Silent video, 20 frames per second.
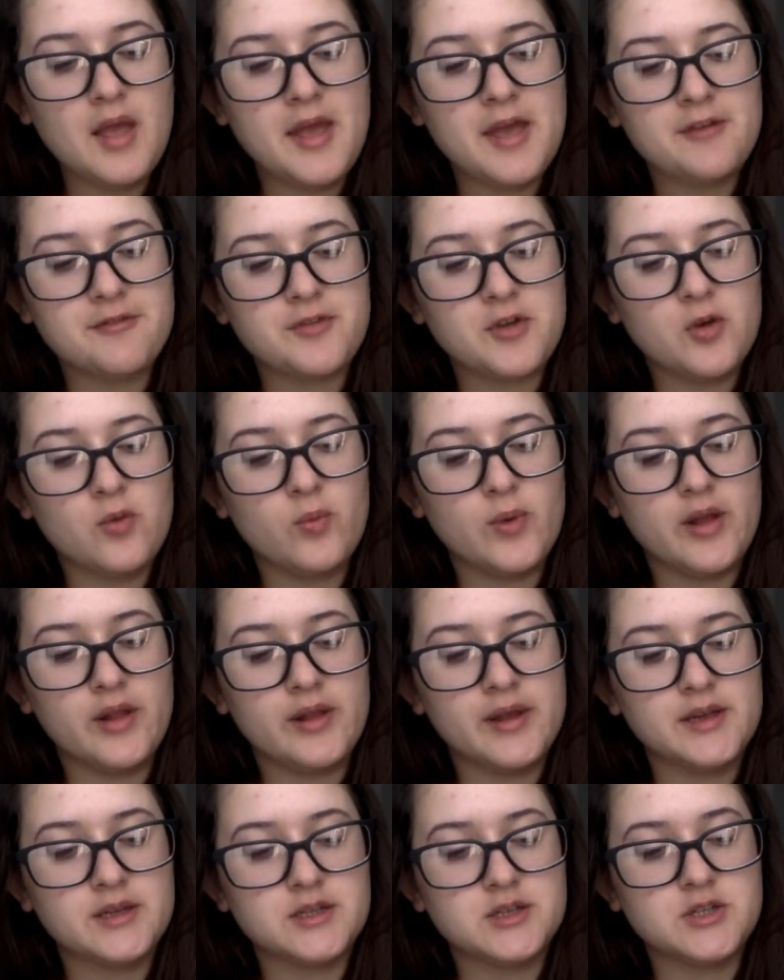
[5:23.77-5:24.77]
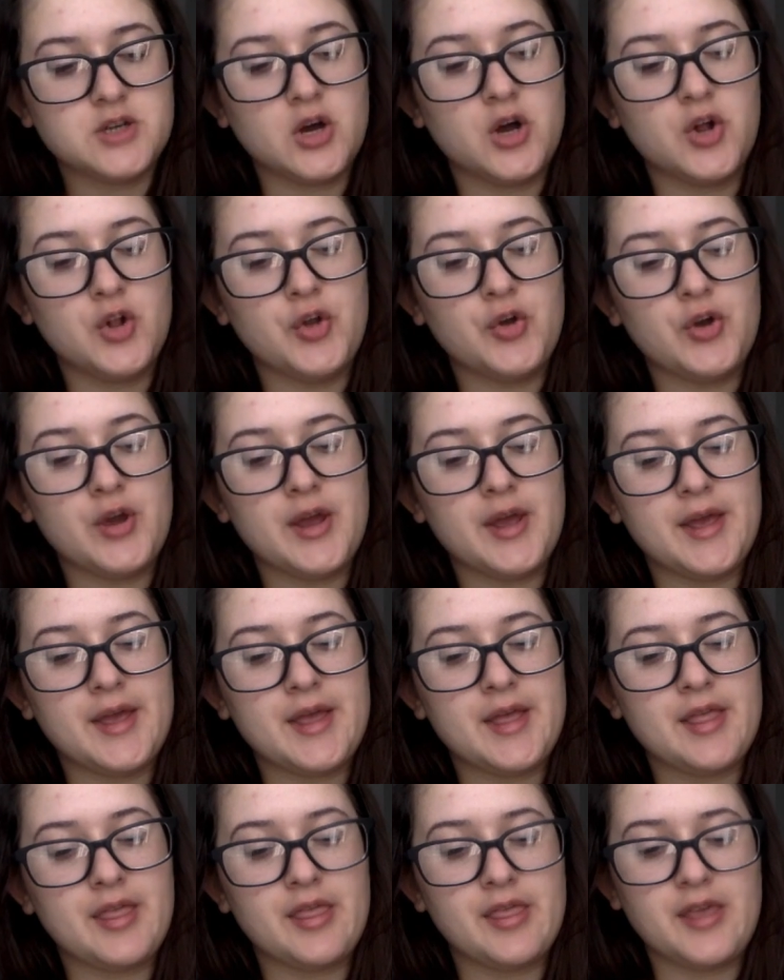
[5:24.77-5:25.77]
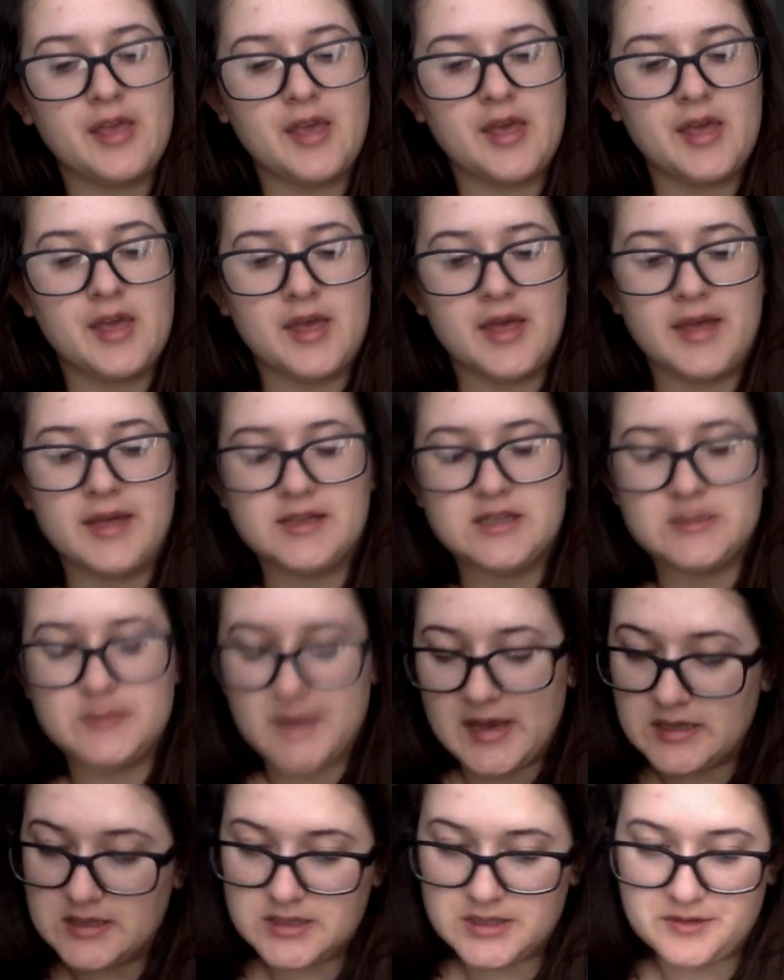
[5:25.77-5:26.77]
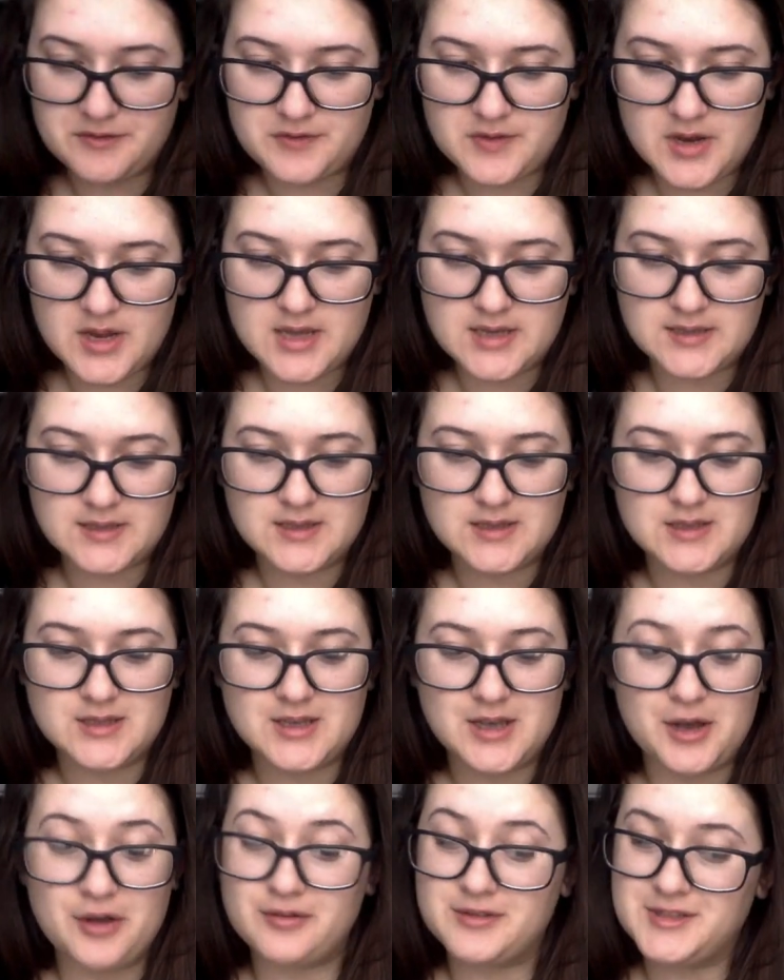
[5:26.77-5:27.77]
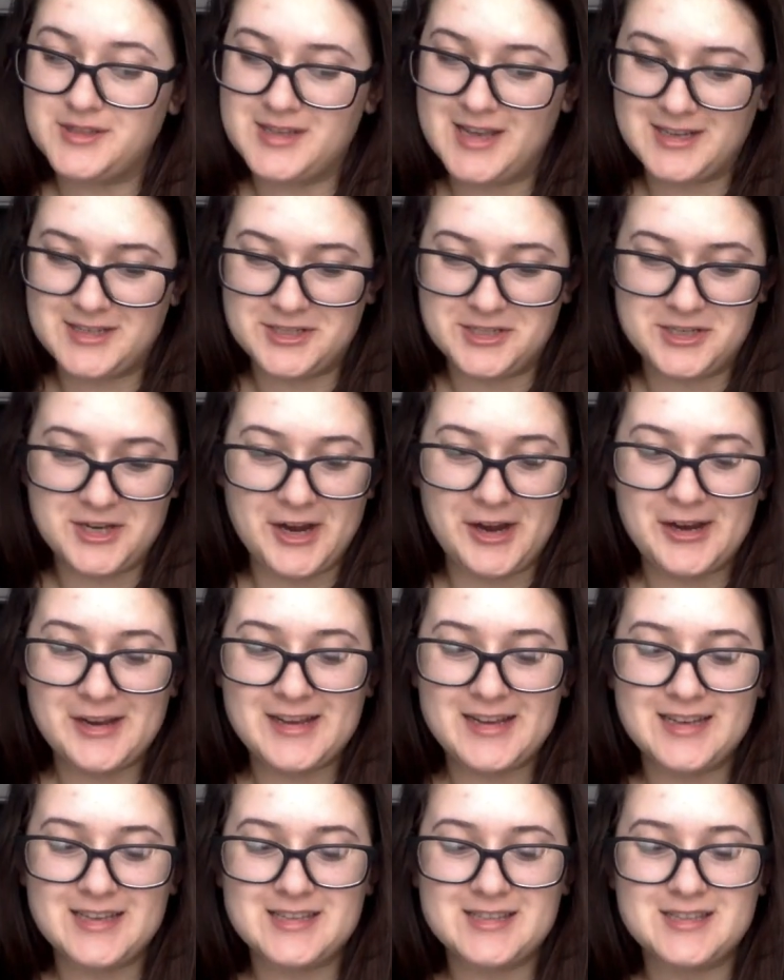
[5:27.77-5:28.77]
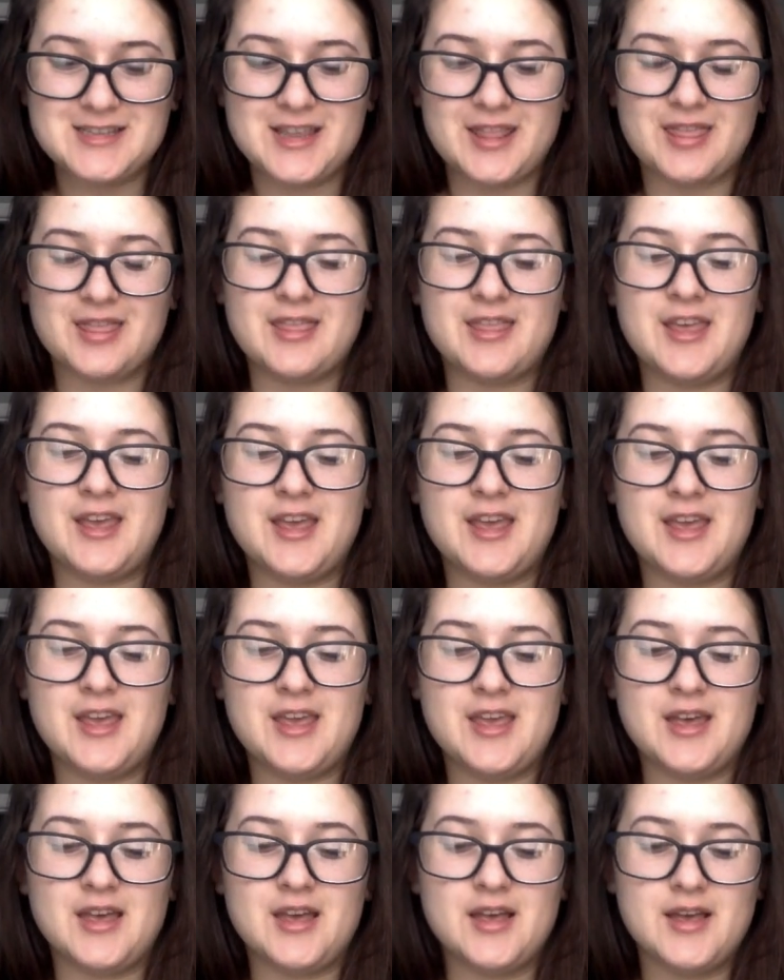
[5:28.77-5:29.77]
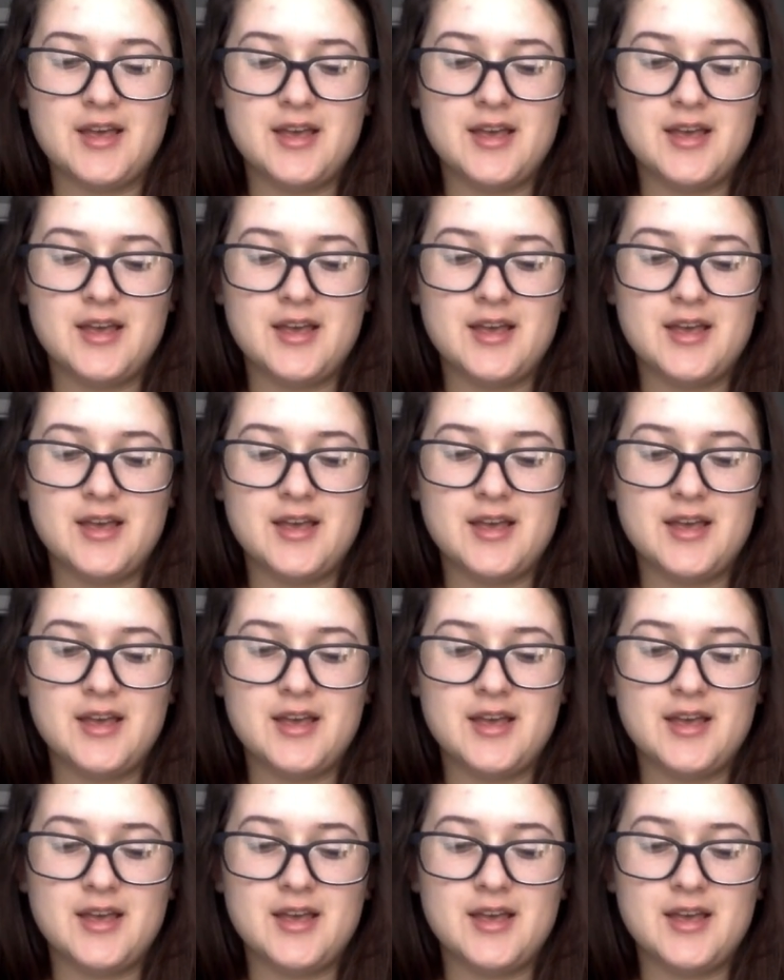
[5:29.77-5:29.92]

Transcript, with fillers: If you're willing to tolerate the expansiveness of Sagittarius, the